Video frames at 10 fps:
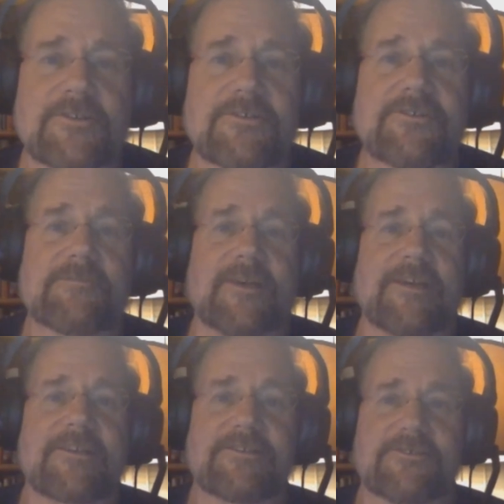introduced
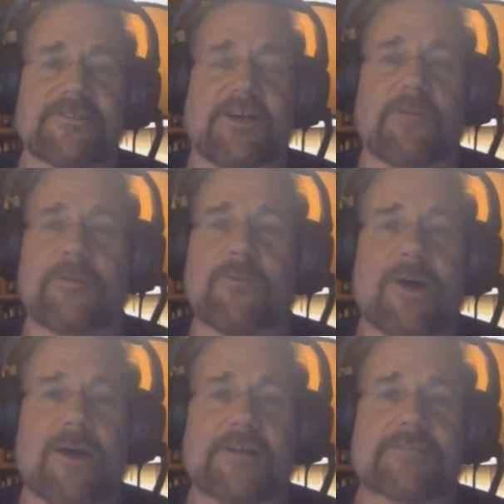me to Selman
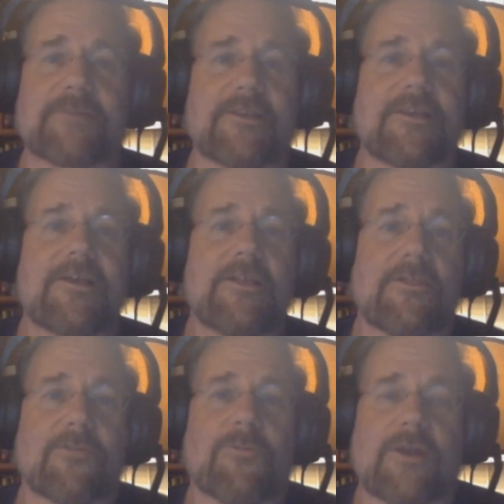Waxman,
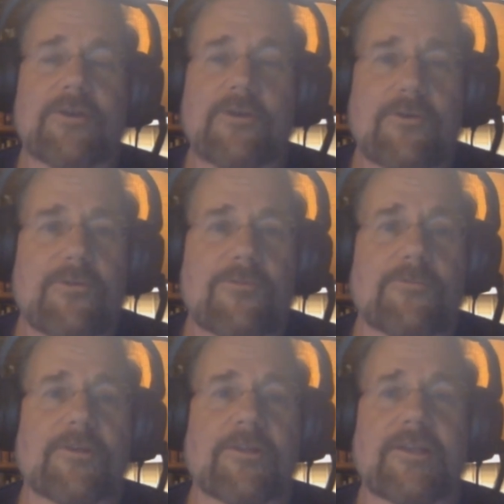the one
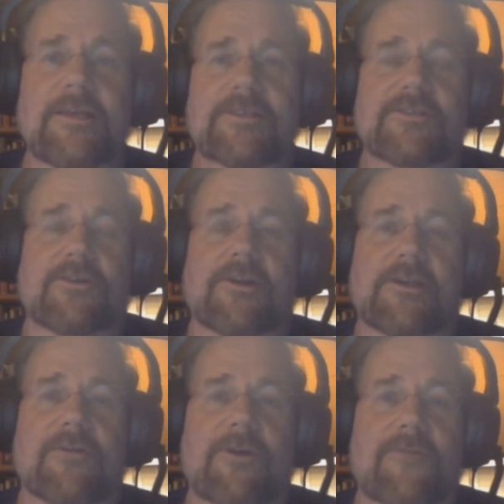who really
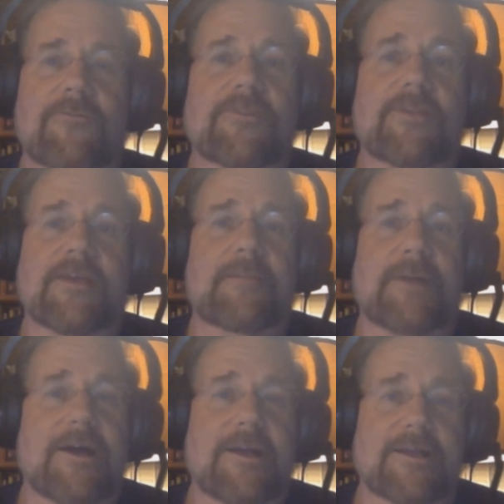started off with
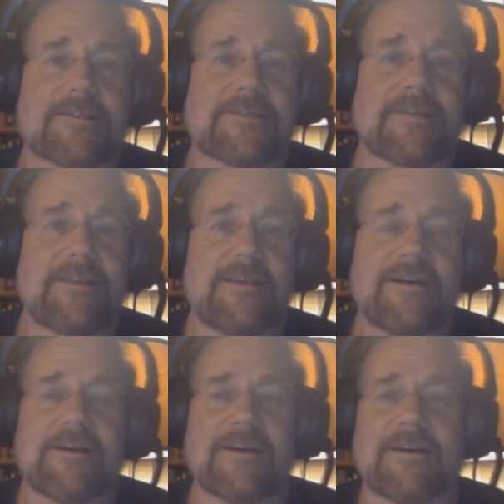antibiotics.
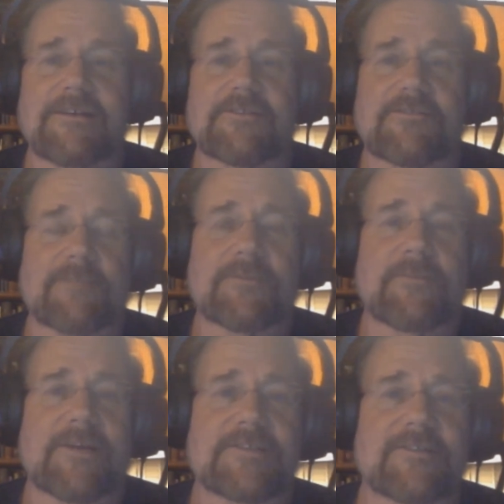
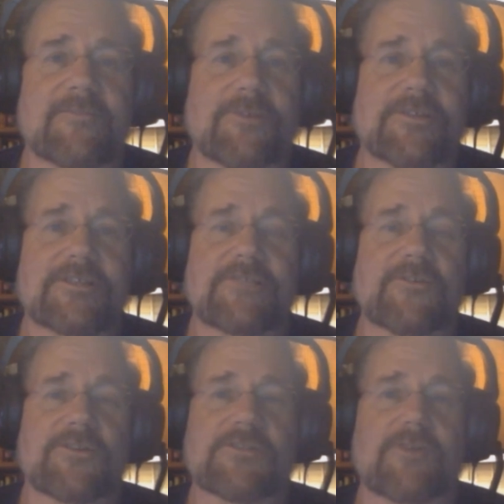Streptomycin was his
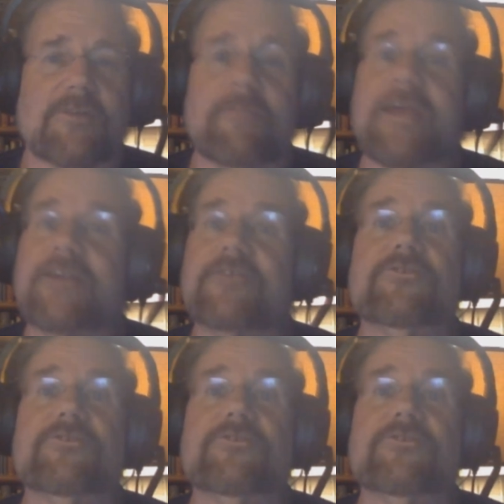first one, made